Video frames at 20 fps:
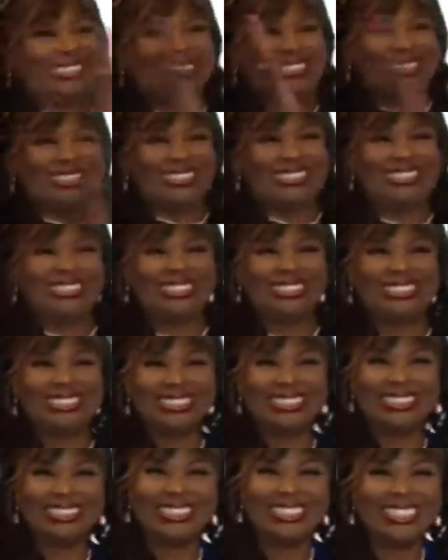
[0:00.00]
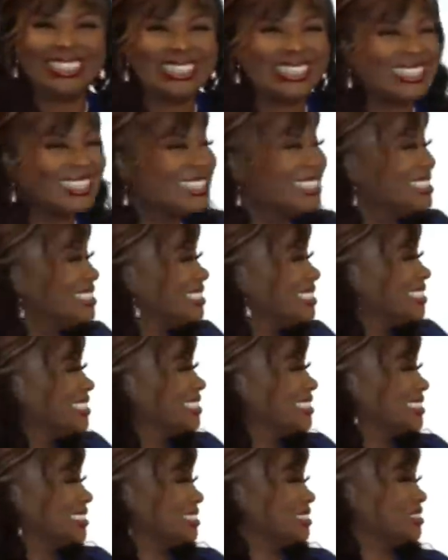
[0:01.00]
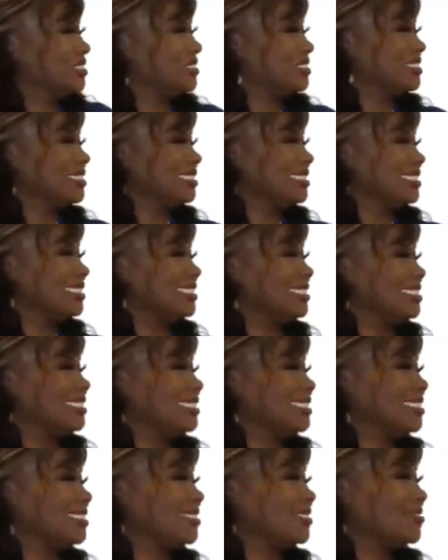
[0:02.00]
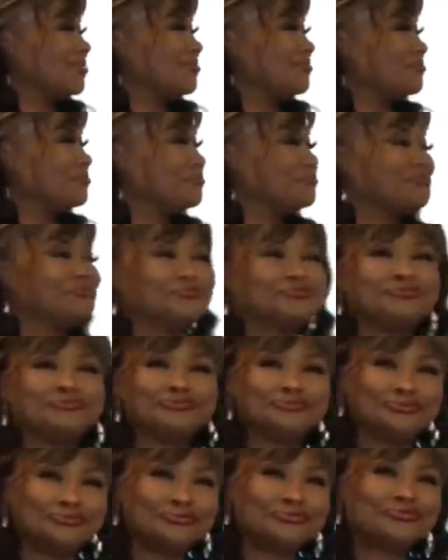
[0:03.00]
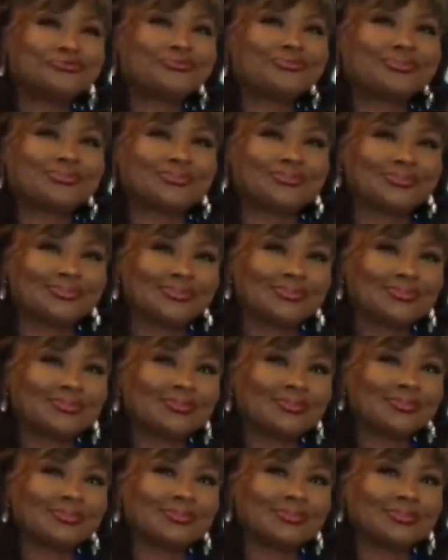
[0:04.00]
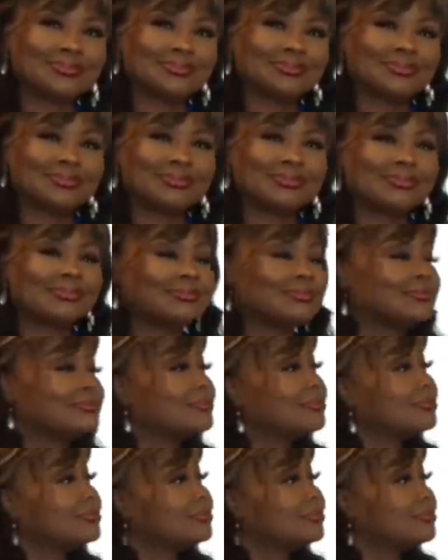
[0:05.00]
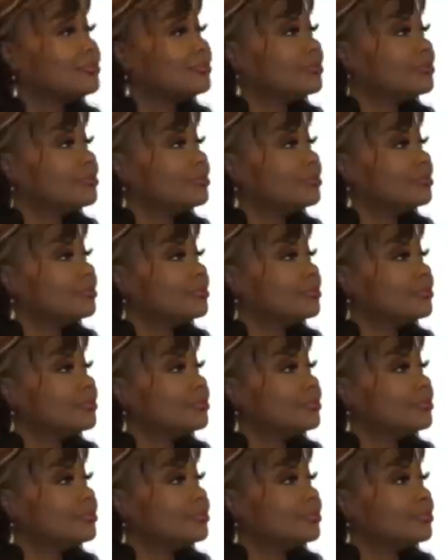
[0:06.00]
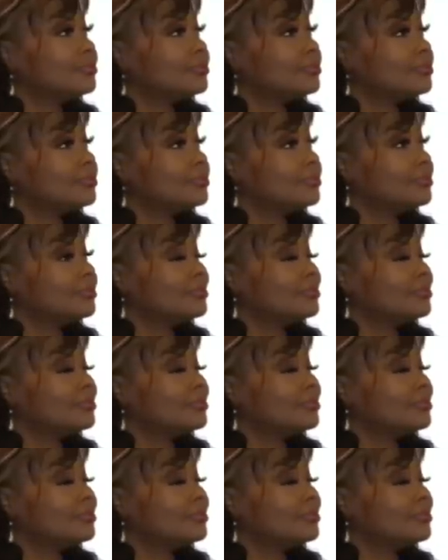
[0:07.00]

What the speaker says: No words are spoken by the person on screen.